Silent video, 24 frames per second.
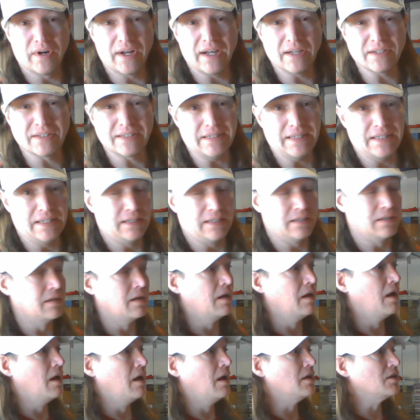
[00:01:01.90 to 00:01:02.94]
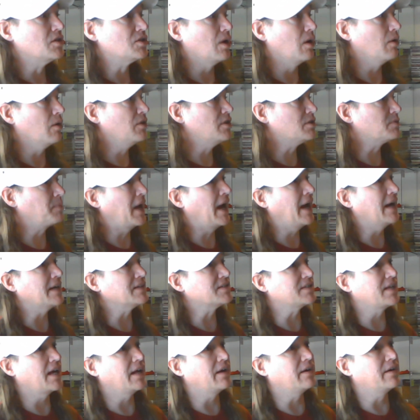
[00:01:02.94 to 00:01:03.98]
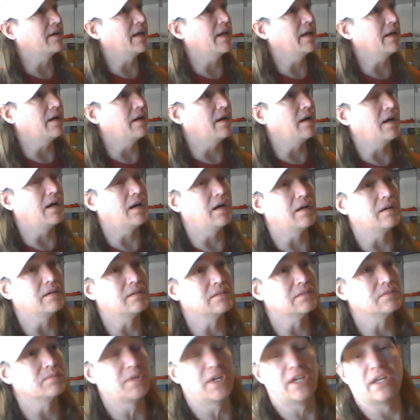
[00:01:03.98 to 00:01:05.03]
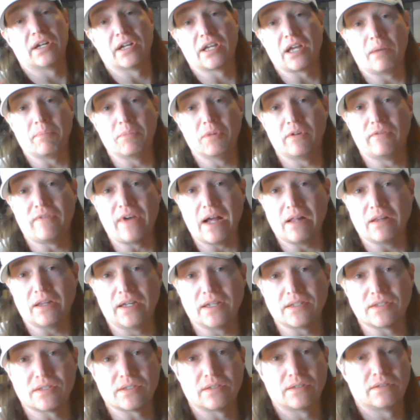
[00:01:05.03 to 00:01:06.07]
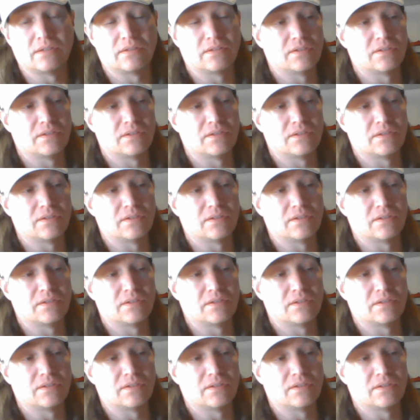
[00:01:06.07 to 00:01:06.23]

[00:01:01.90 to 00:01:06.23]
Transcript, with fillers: out to eat. So this past Saturday, uh, we hit a couple of outlets.